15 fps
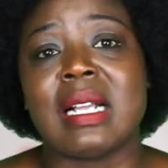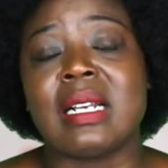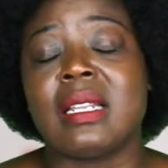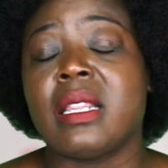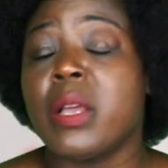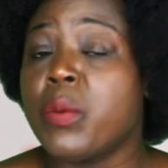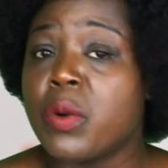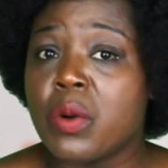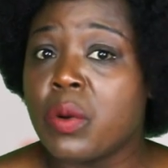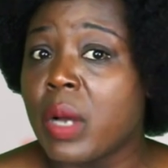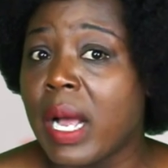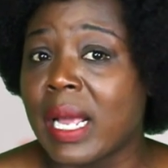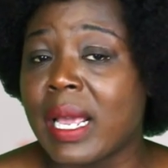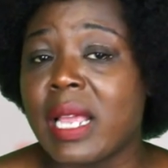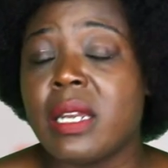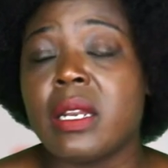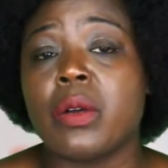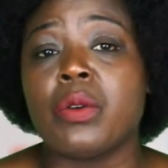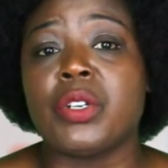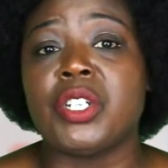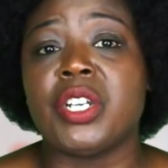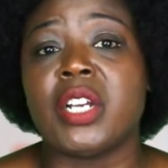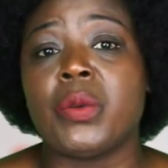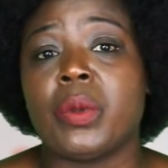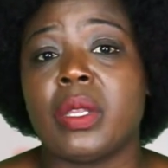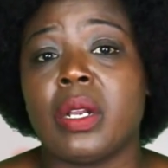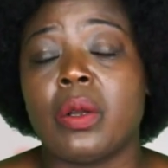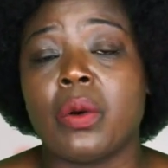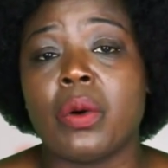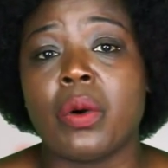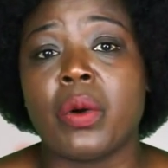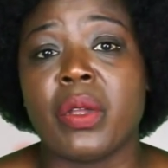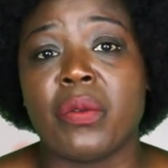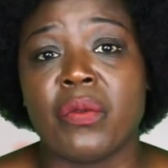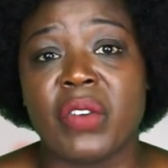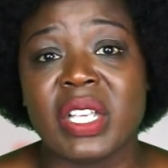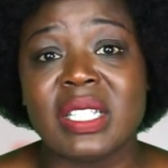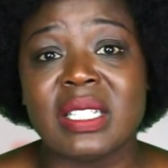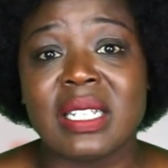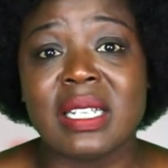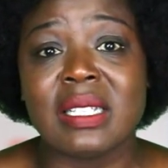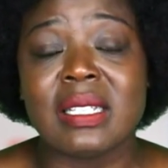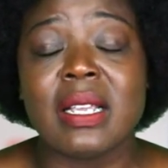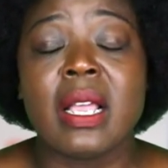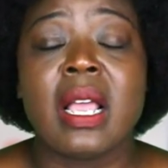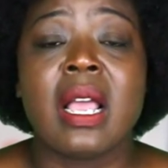that they will again negotiate with the local investors